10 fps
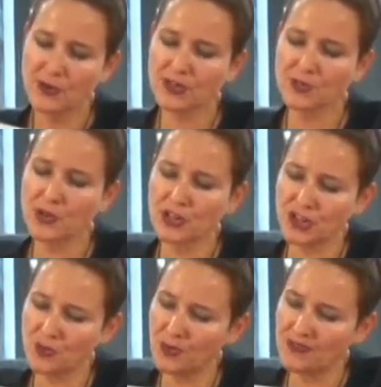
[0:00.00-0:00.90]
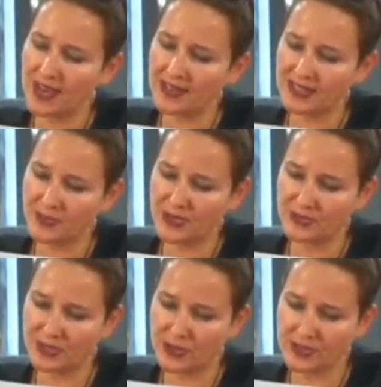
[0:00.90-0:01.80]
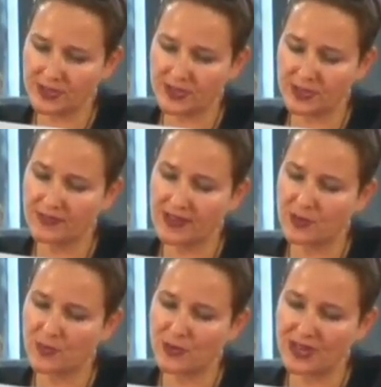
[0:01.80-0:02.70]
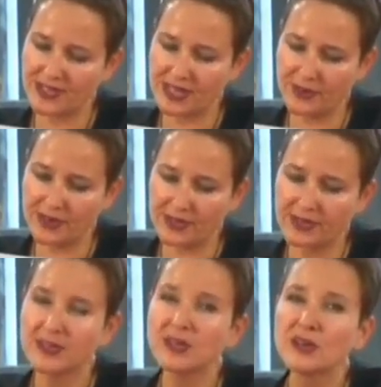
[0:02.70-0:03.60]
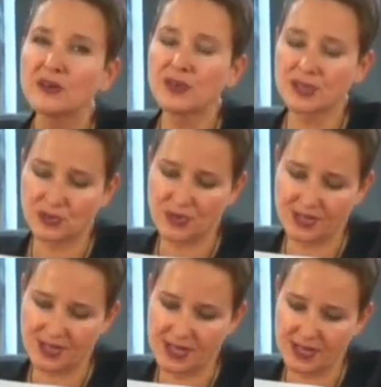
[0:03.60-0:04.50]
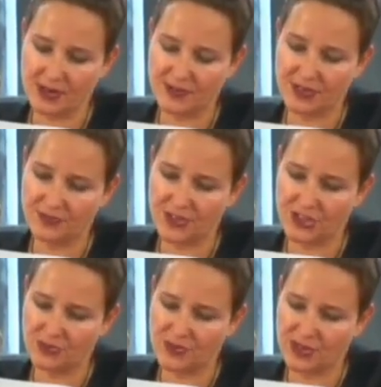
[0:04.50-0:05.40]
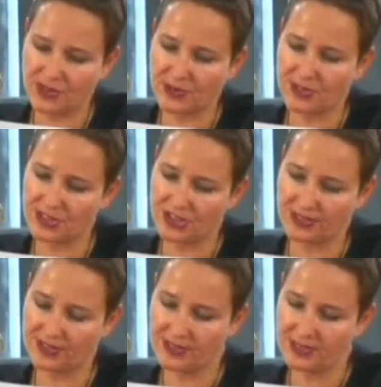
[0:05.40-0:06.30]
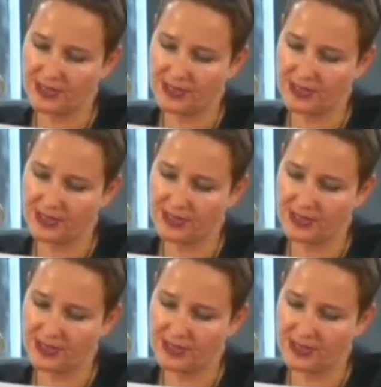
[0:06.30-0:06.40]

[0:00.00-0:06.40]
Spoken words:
Furthermore, it should provide us with resources to develop criteria for the critique of deficient working conditions.